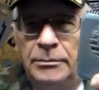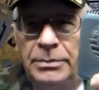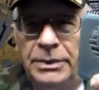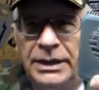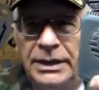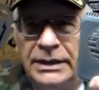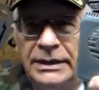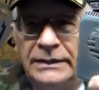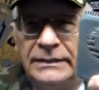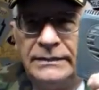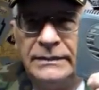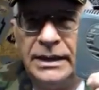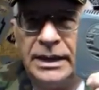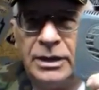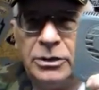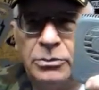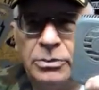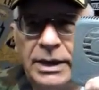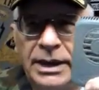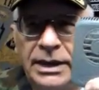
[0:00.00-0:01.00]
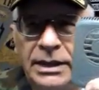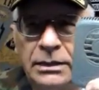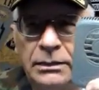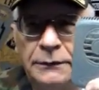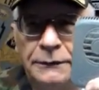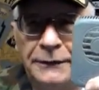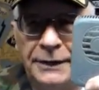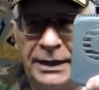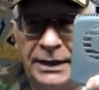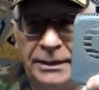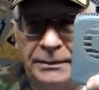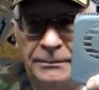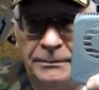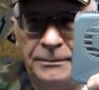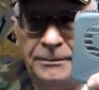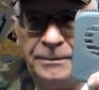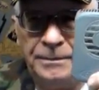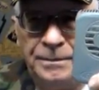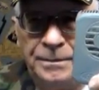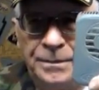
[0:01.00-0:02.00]
but it's not a regular fan.
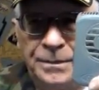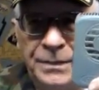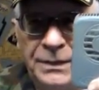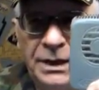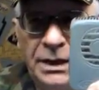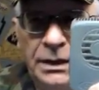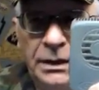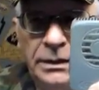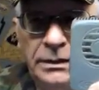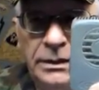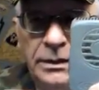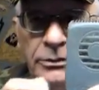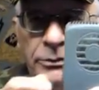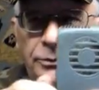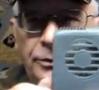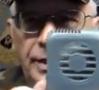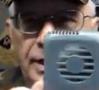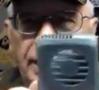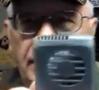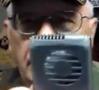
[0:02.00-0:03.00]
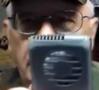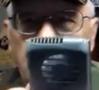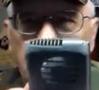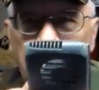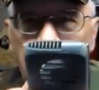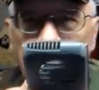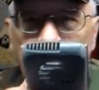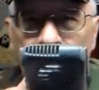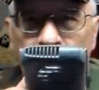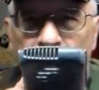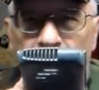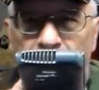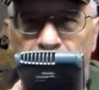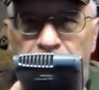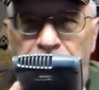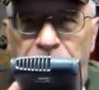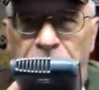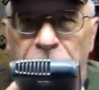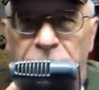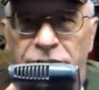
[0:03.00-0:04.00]
This fan
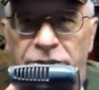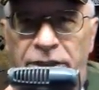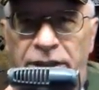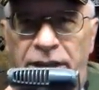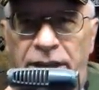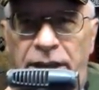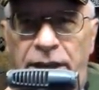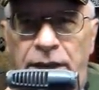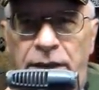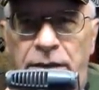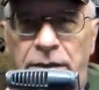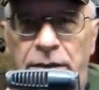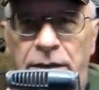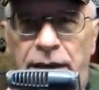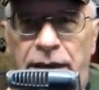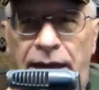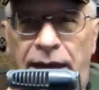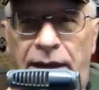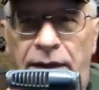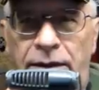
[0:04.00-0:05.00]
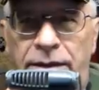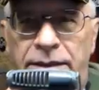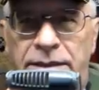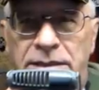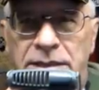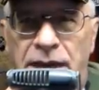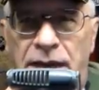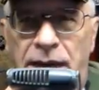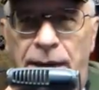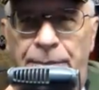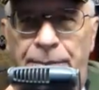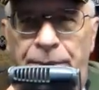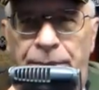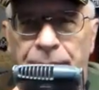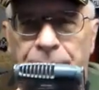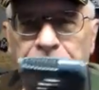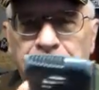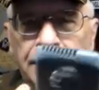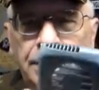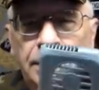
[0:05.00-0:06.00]
blows the air out of the top.
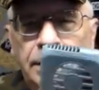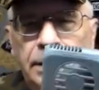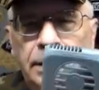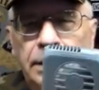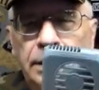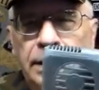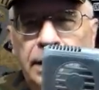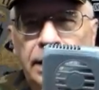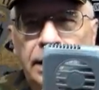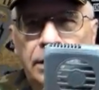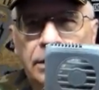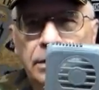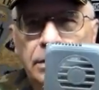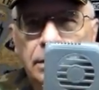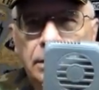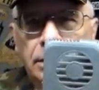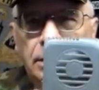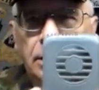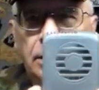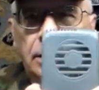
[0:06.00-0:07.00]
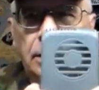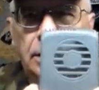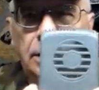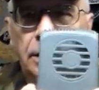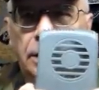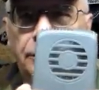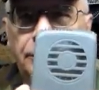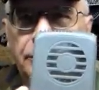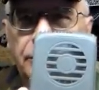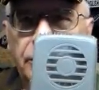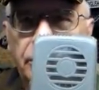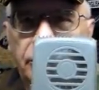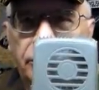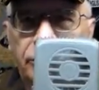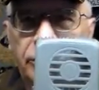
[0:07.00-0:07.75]
Now, if you can